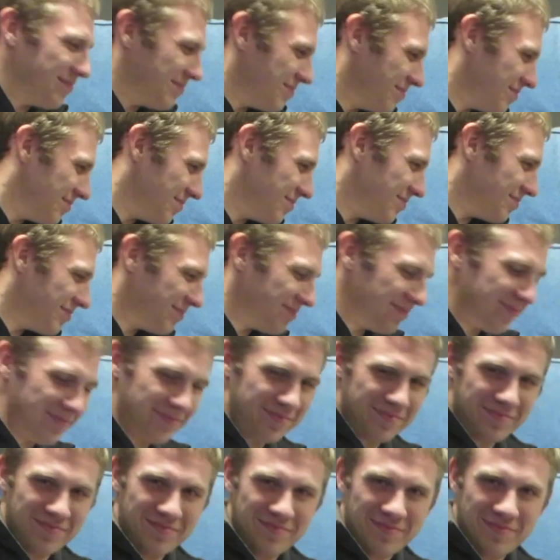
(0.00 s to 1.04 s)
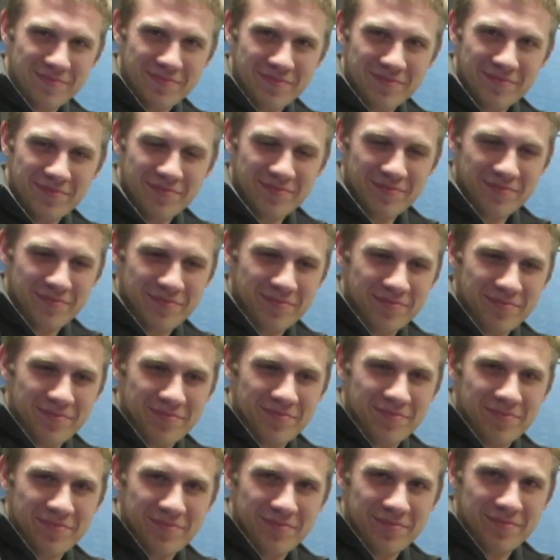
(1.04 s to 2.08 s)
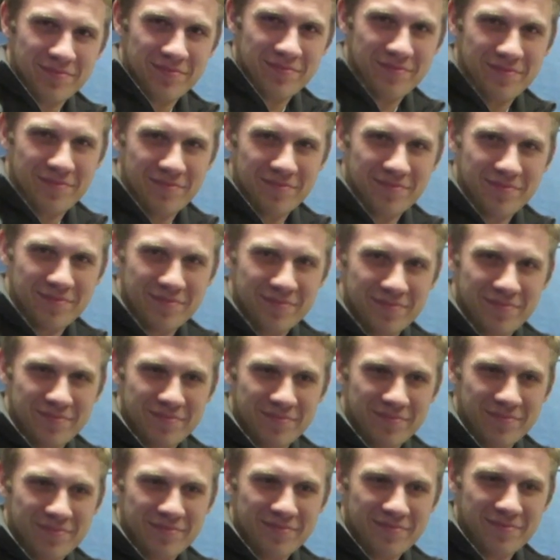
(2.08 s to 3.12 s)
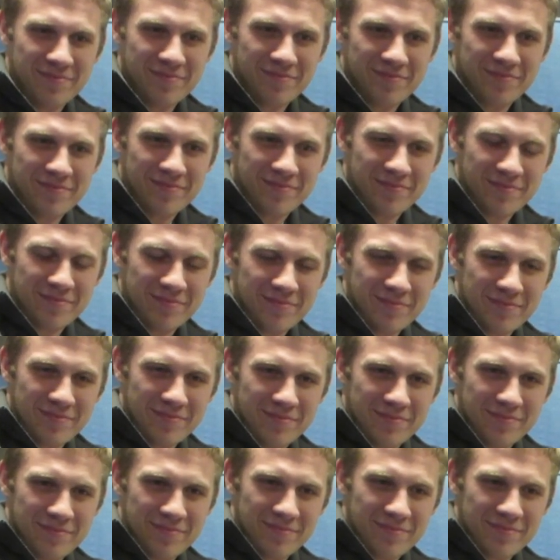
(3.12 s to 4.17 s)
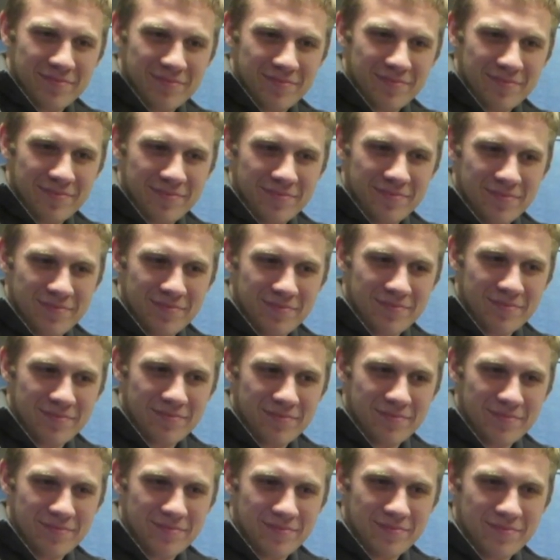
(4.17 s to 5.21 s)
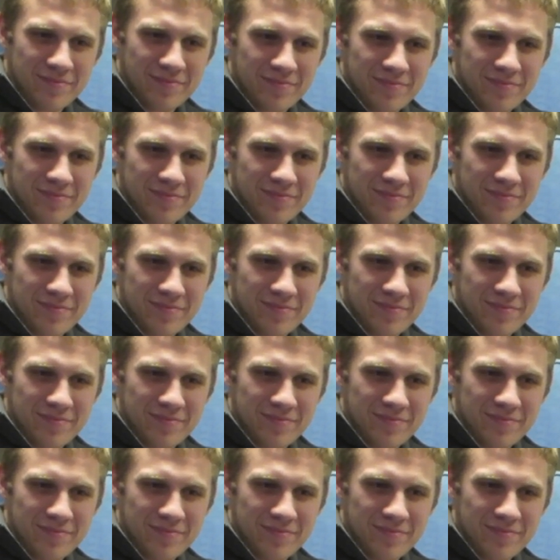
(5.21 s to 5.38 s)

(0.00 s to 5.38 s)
[no speech]